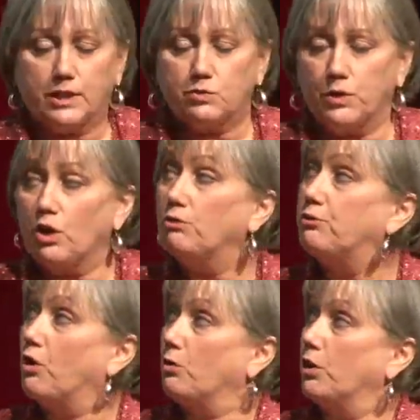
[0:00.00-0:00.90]
as we go
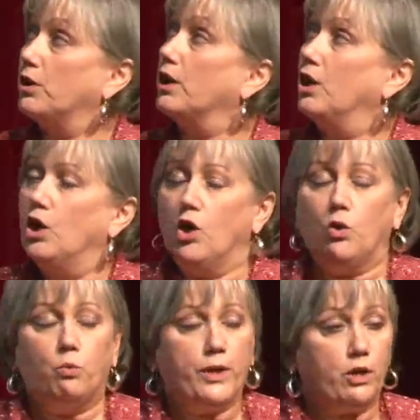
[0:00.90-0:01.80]
forward,
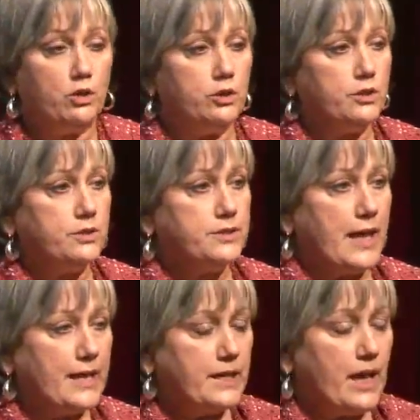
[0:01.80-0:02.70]
we are
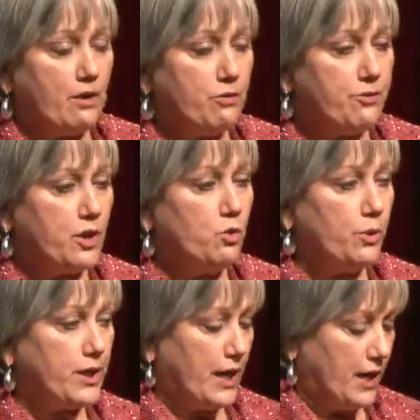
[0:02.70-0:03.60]
taking everything that we
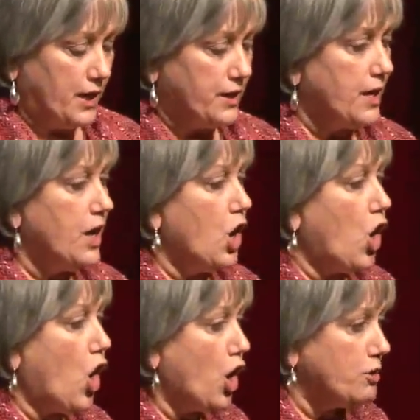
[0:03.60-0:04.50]
can,
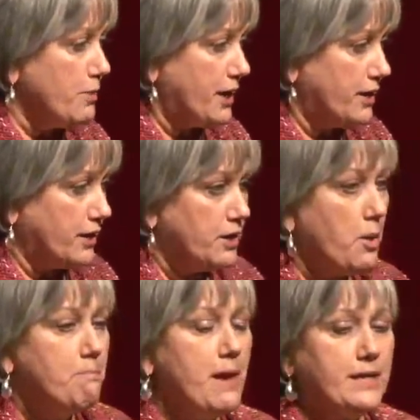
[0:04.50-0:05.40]
automating it,
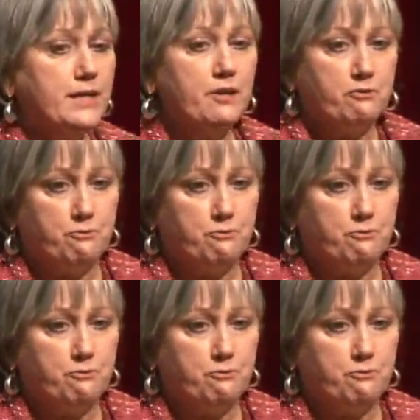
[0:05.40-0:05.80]
making it